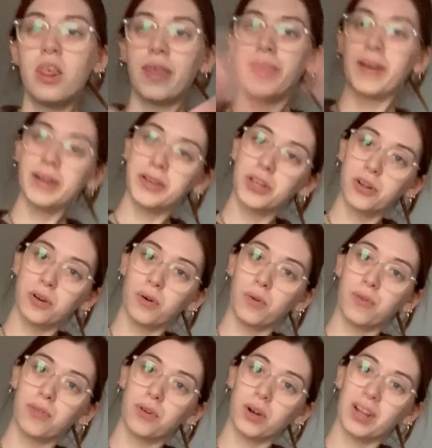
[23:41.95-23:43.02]
Thank you
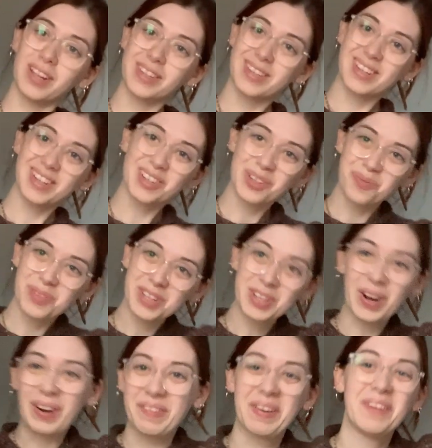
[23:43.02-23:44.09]
for listening to me
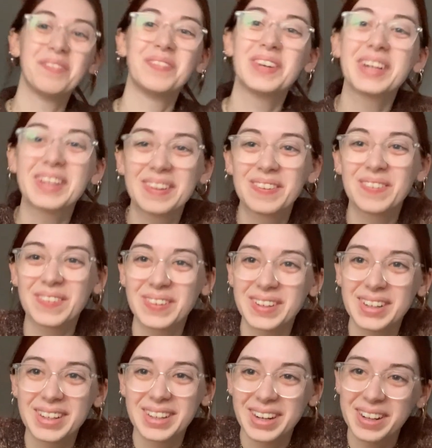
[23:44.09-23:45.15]
talk about books
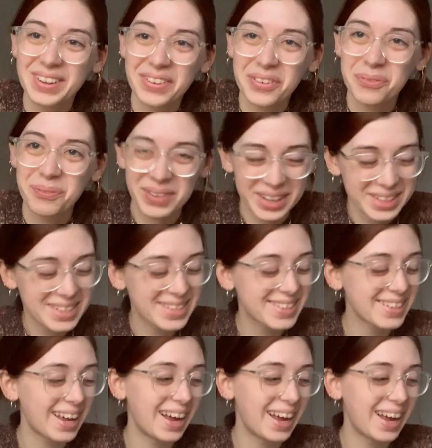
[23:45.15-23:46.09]
for a little bit.